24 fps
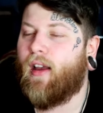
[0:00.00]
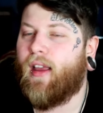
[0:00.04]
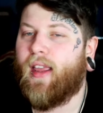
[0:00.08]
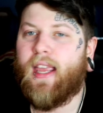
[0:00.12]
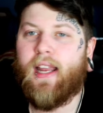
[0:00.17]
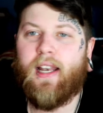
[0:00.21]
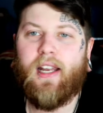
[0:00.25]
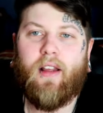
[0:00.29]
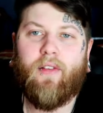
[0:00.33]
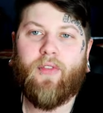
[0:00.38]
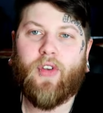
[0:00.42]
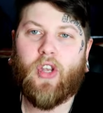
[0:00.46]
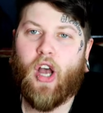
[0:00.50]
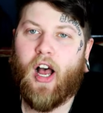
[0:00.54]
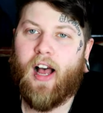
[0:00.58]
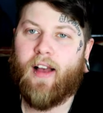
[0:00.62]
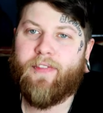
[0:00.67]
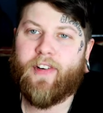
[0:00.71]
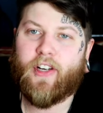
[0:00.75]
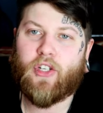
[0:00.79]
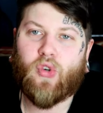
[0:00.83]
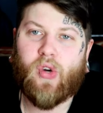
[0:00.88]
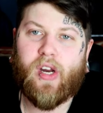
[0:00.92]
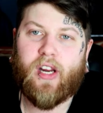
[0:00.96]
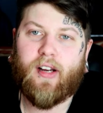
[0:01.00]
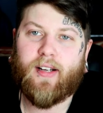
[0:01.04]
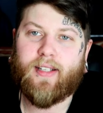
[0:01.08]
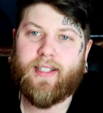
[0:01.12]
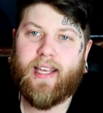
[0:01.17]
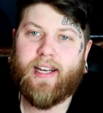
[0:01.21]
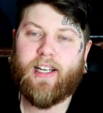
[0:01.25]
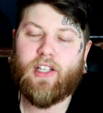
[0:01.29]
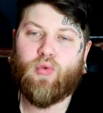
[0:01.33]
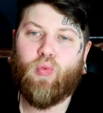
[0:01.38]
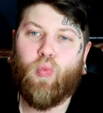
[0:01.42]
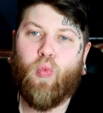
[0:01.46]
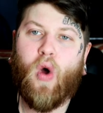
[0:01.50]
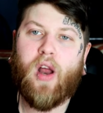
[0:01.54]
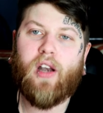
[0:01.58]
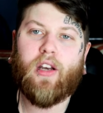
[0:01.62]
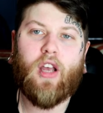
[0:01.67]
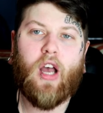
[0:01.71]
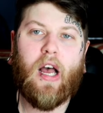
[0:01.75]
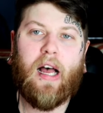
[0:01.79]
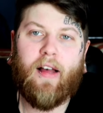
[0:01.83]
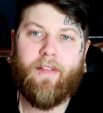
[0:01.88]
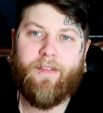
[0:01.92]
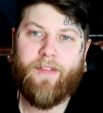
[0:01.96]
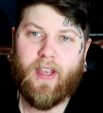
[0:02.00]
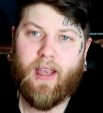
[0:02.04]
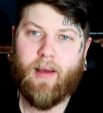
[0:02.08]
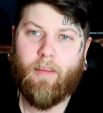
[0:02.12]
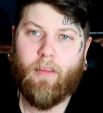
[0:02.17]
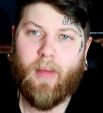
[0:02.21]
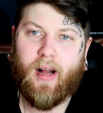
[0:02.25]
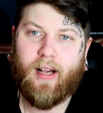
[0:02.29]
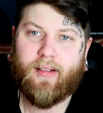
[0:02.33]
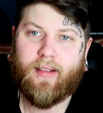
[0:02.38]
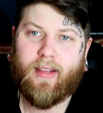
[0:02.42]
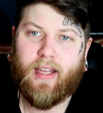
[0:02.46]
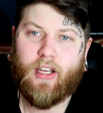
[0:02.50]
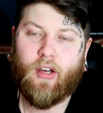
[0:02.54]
any of the coffee drinkers, that is one coffee a month